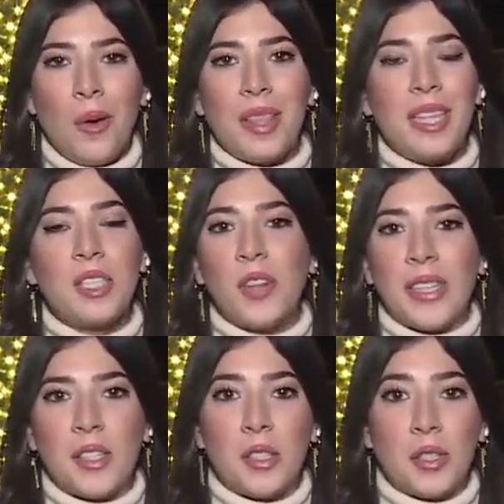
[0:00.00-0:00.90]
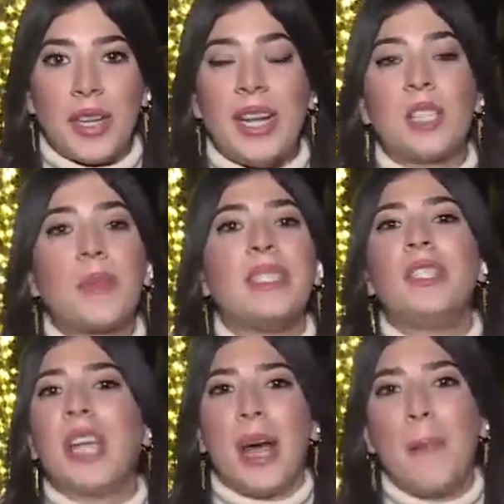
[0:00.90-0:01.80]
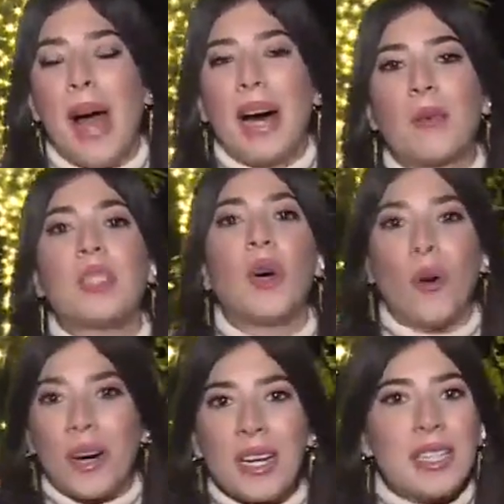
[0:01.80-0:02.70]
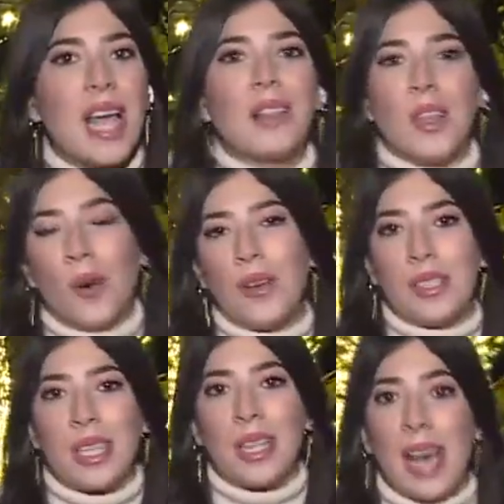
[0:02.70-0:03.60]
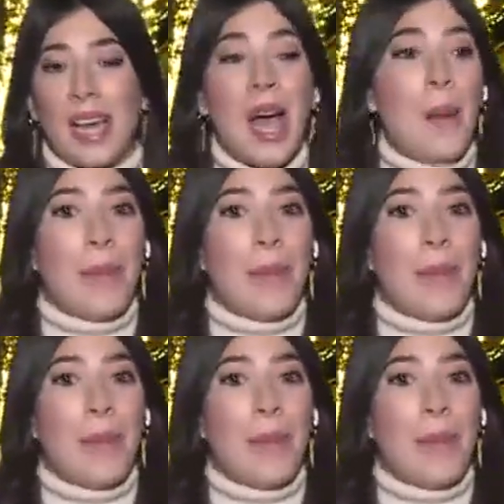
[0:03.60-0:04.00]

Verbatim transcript: Well, this treacherous street has been jam-packed with tourists and locals alike,